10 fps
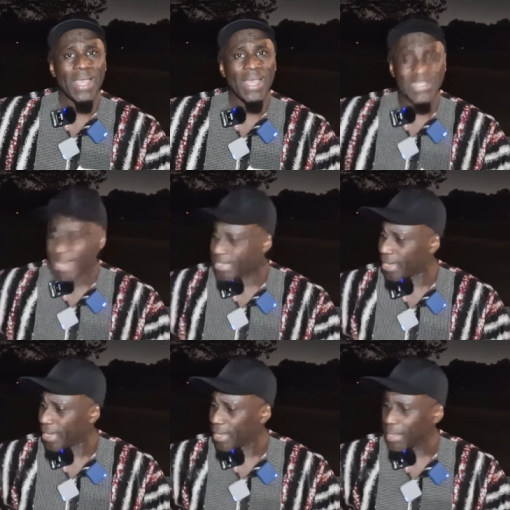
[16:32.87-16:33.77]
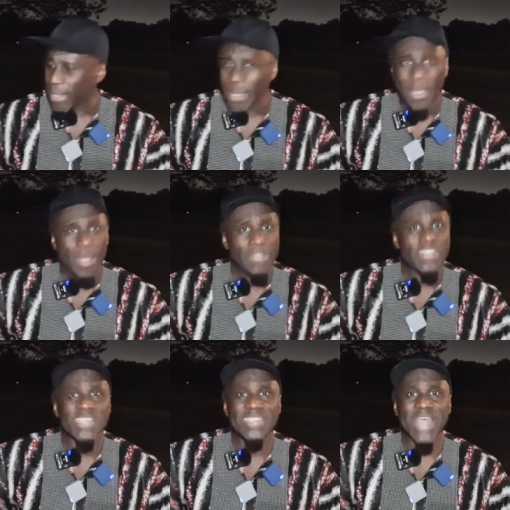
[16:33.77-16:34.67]
Exactly. Memorize.
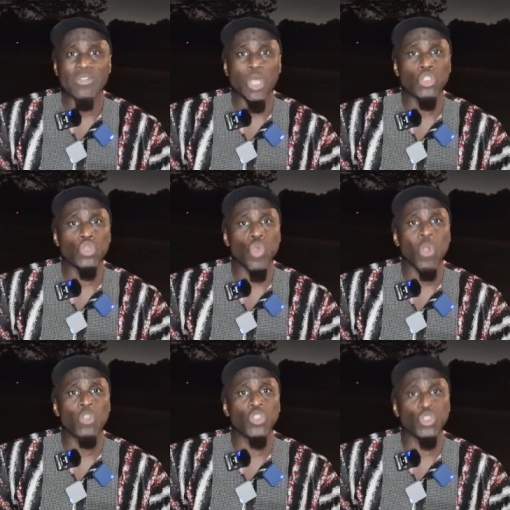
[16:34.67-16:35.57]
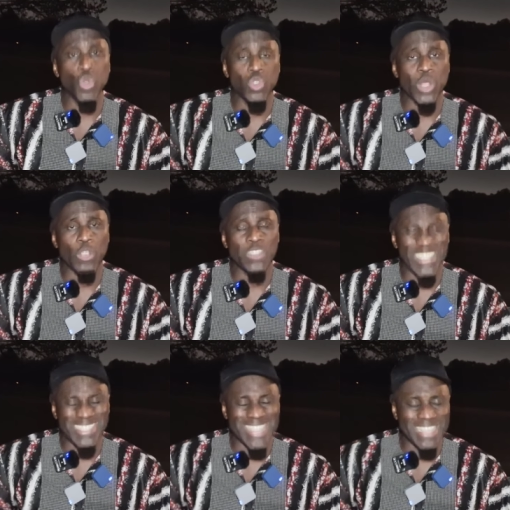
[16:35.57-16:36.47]
six thousand two hundred
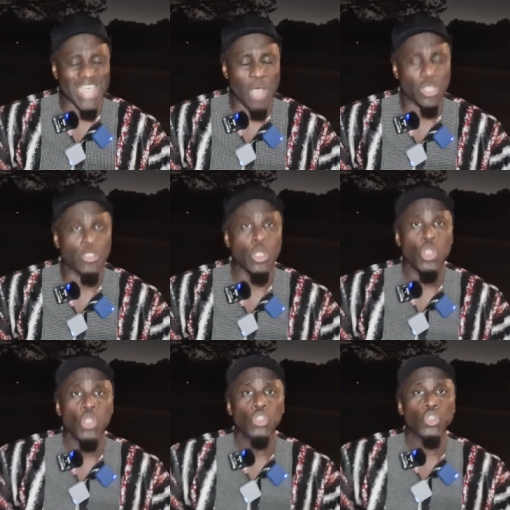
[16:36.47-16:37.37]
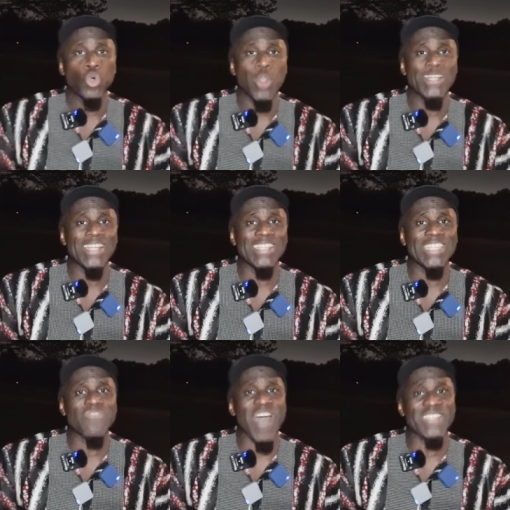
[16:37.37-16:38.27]
thirty-six
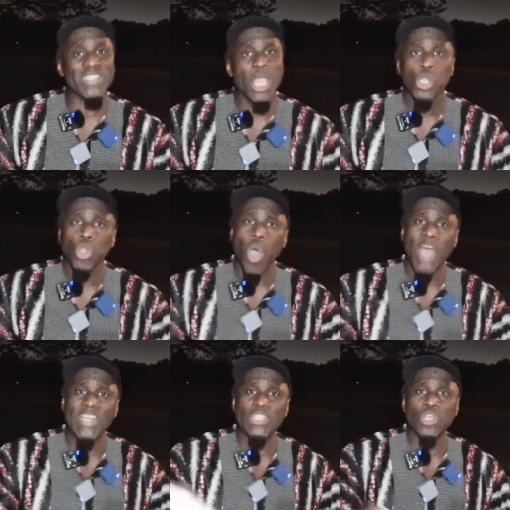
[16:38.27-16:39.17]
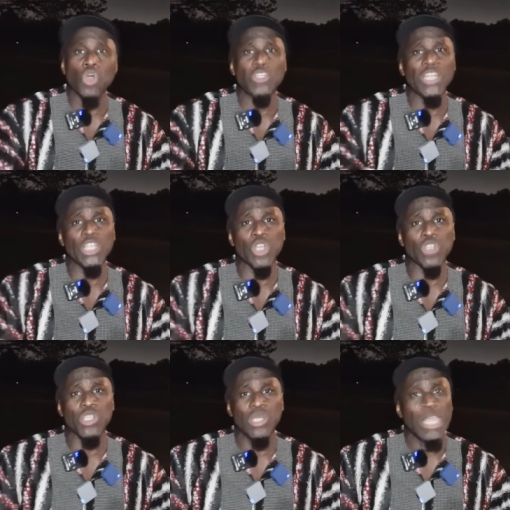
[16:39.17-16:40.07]
verses, no addition, no deletions.
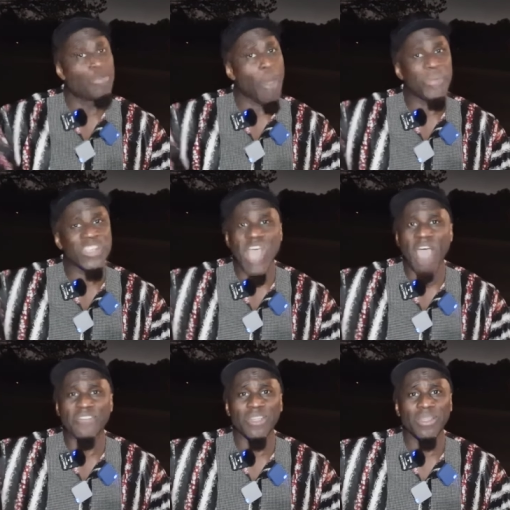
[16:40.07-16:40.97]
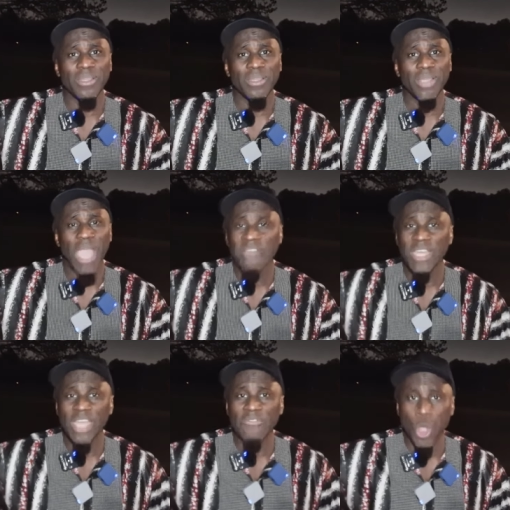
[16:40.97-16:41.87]
It's been preserved. Even
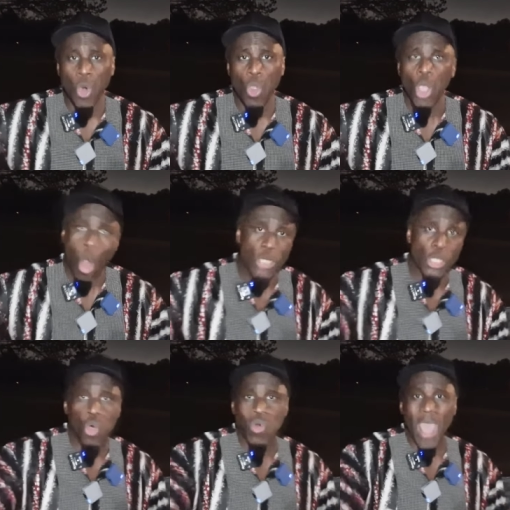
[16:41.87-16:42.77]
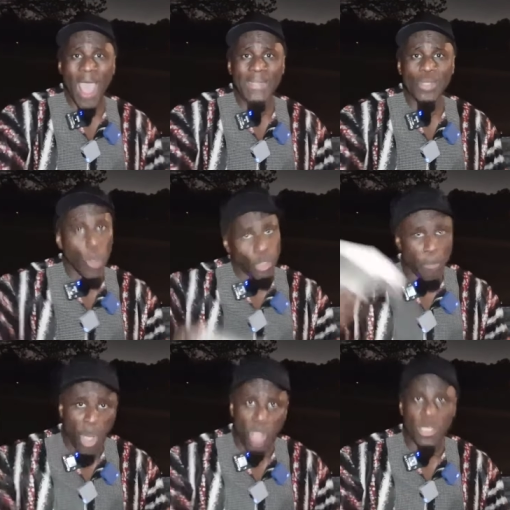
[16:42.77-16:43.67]
if you, all the Quran, we have to
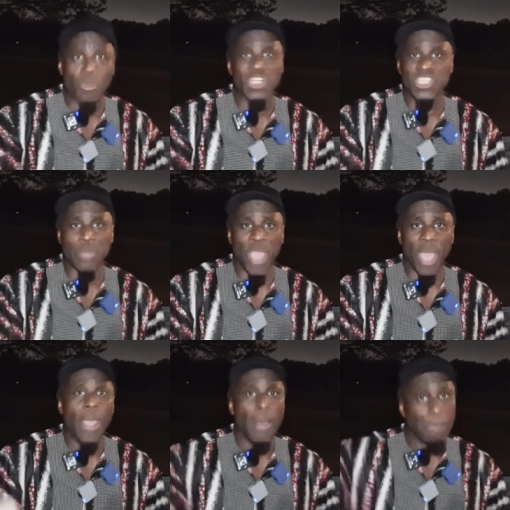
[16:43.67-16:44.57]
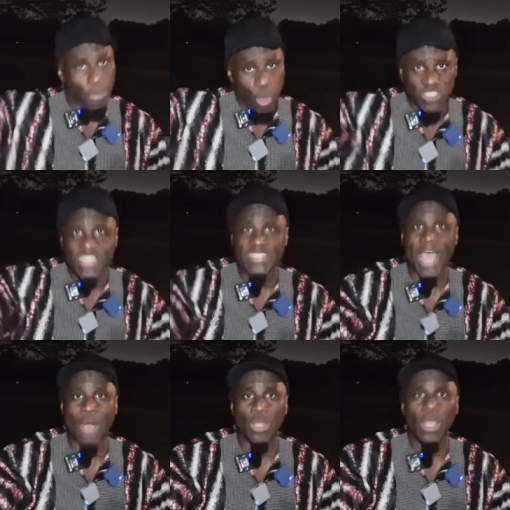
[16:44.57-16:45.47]
burn them or disappear, people will sit
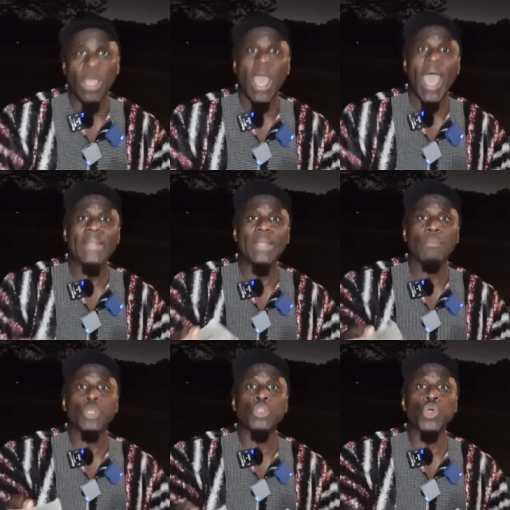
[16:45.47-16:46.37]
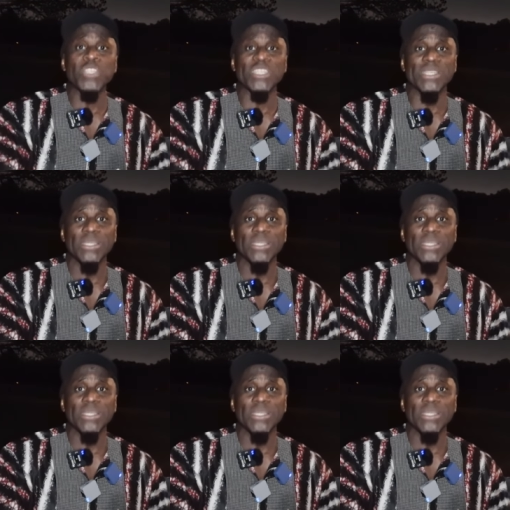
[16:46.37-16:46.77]
down and produce it,